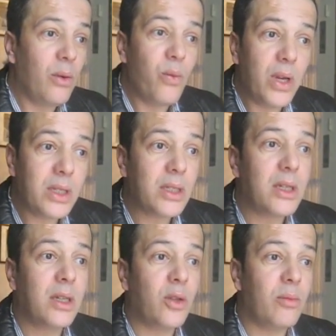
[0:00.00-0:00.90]
risk
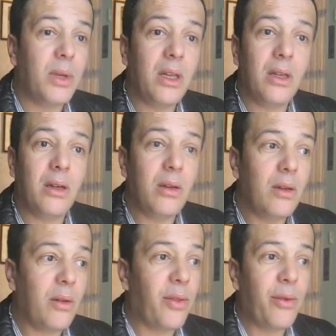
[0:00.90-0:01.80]
to be
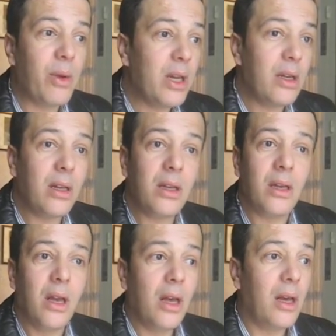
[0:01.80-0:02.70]
threatened,
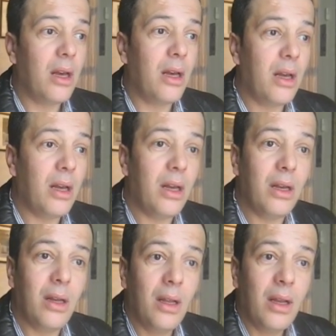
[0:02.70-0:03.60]

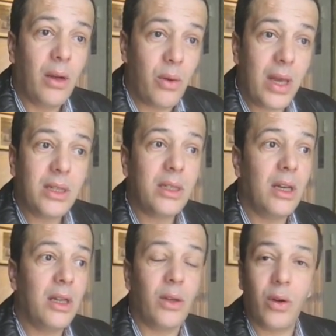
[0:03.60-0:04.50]

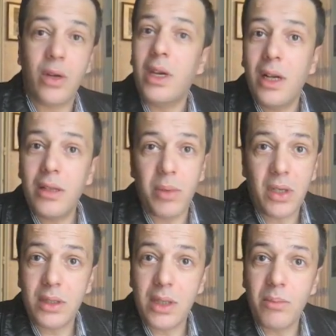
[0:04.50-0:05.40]
arrested, or killed
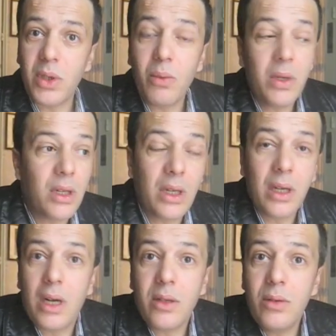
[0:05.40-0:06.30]
because I'm doing
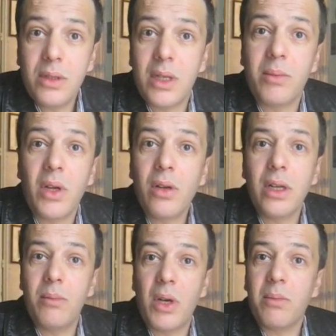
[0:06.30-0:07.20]
cartoons? I'm talking
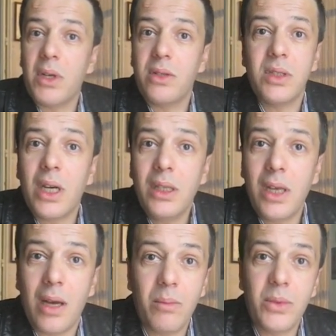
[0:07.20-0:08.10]
about my society.
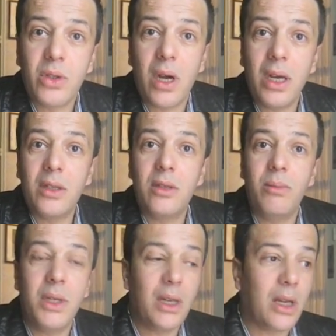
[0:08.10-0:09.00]
I'm trying to
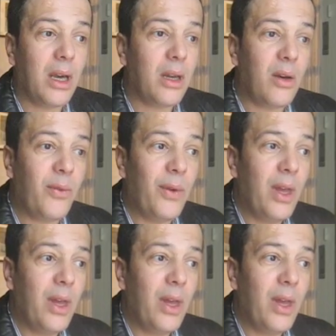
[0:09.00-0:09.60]
be a kind of